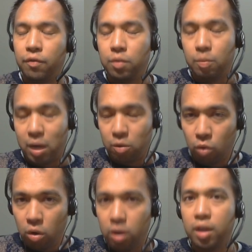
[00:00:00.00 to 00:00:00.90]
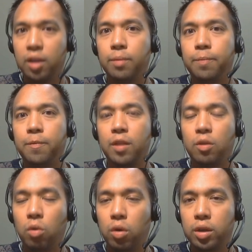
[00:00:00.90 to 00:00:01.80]
My warden in
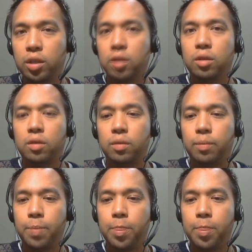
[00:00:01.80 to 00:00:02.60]
Origins